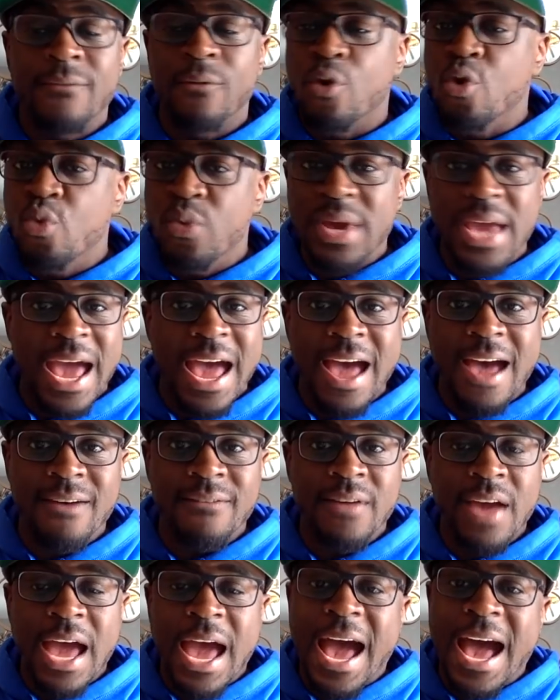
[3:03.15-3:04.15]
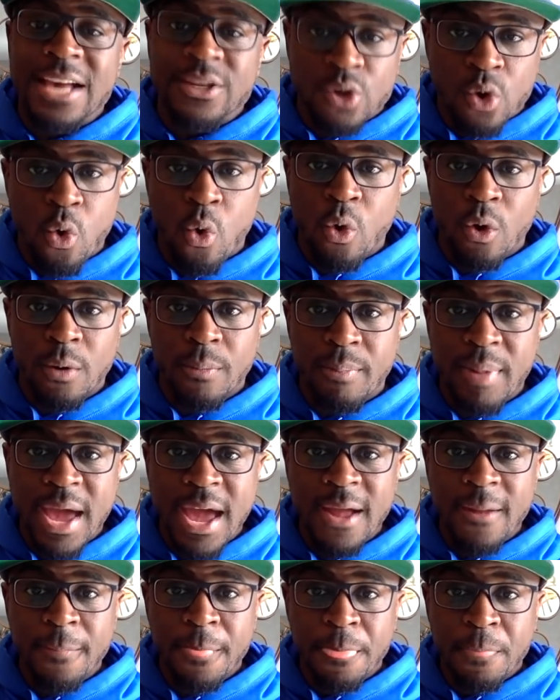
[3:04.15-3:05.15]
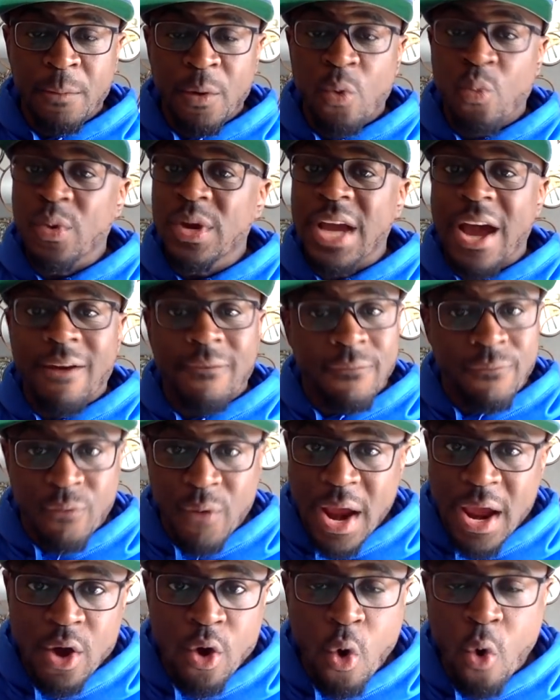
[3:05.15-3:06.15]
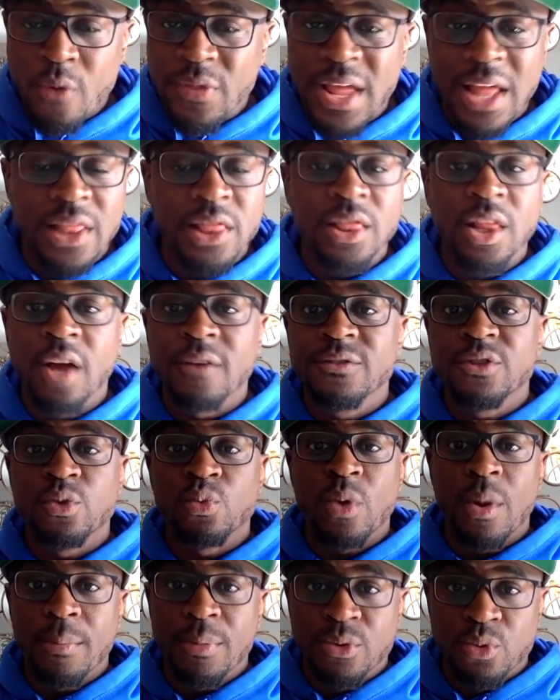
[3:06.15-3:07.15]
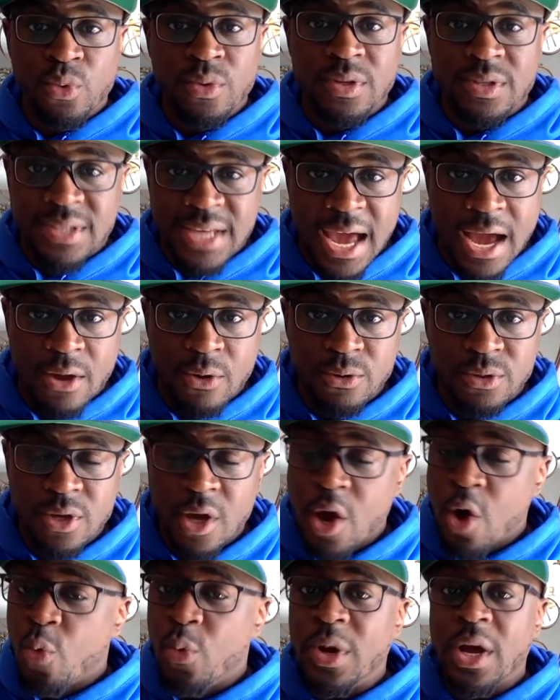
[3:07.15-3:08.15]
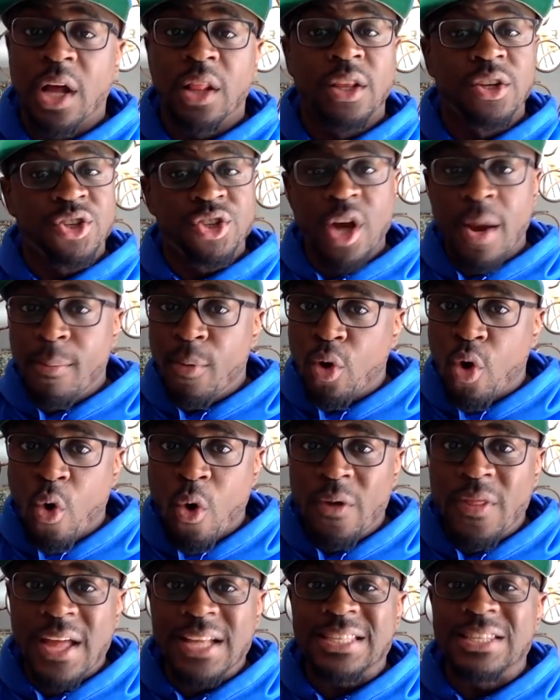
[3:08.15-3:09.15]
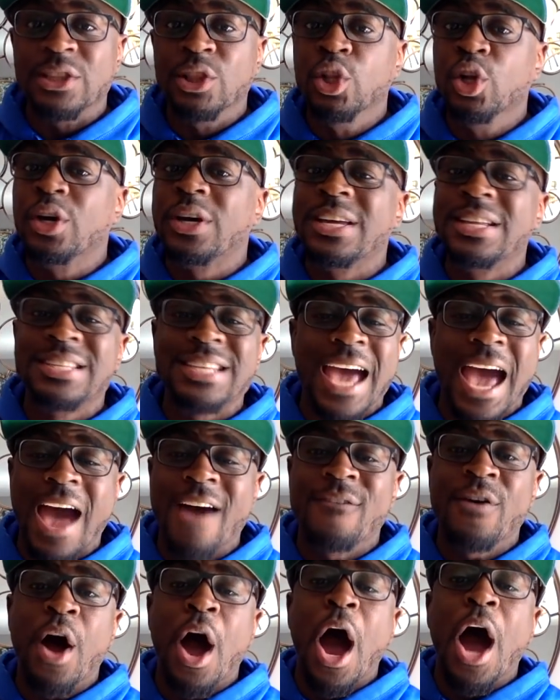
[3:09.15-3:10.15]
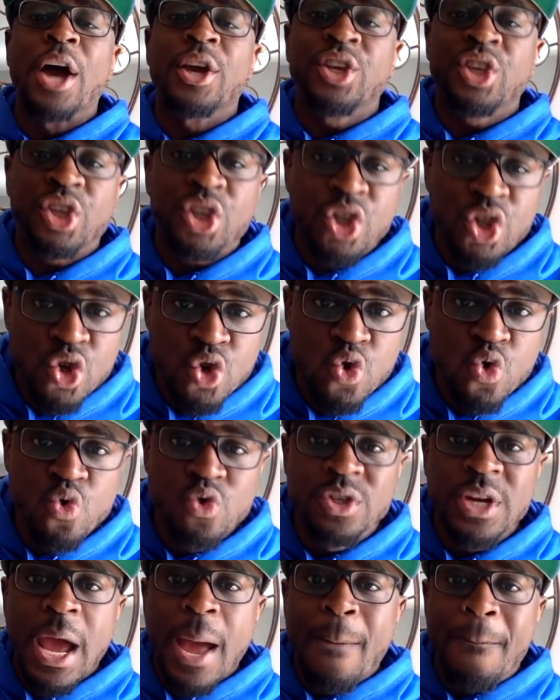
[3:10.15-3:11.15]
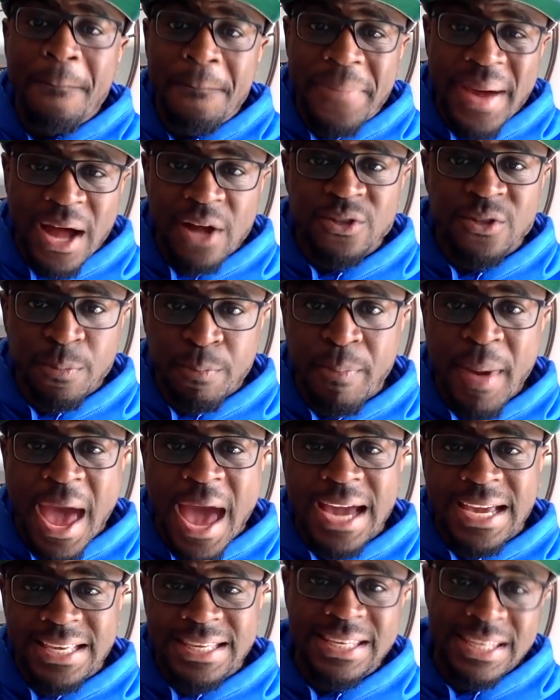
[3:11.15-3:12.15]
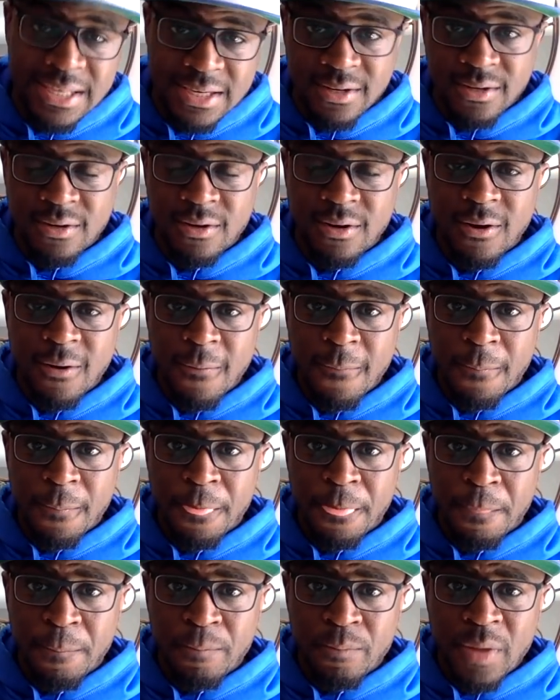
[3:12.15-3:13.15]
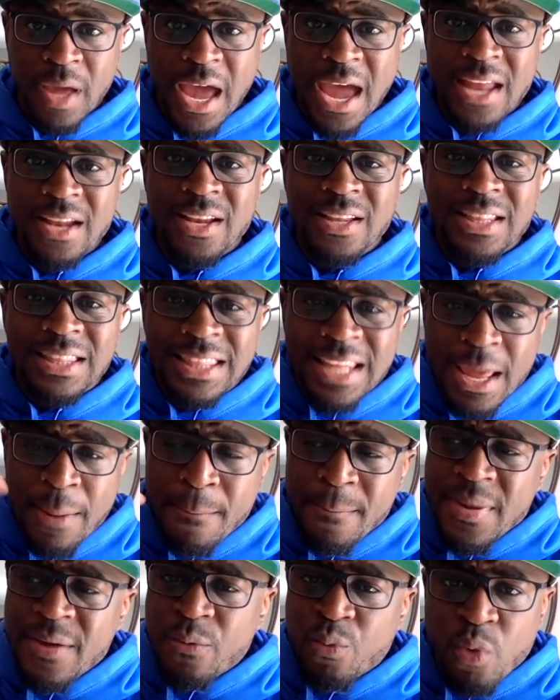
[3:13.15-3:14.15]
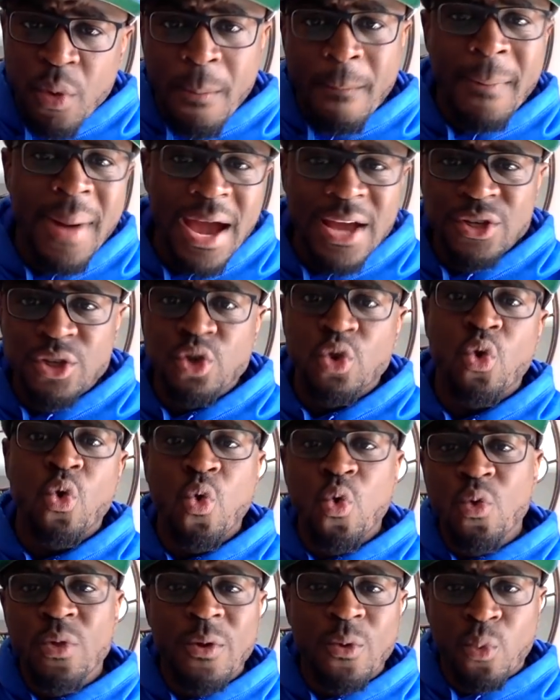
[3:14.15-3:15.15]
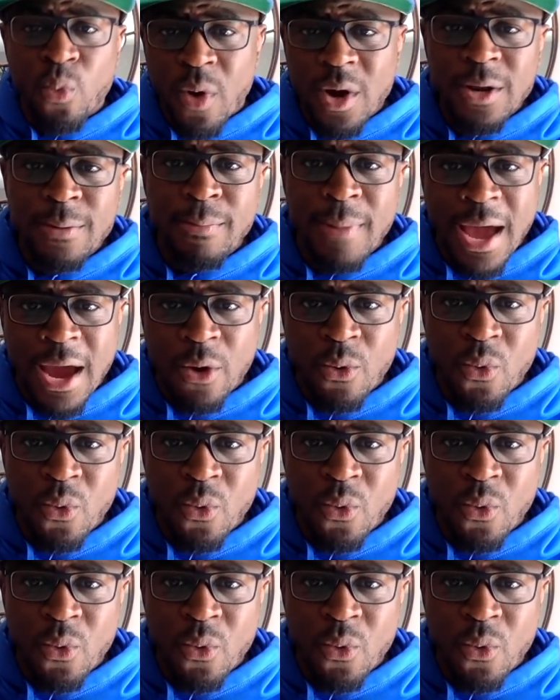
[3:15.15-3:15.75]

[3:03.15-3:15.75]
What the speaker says: who we have as quarterback. We got Frank Gore that loves to run between the tackles. We got LeSean McCoy that's looking to have a huge bounce back year. And let me remind you who the running back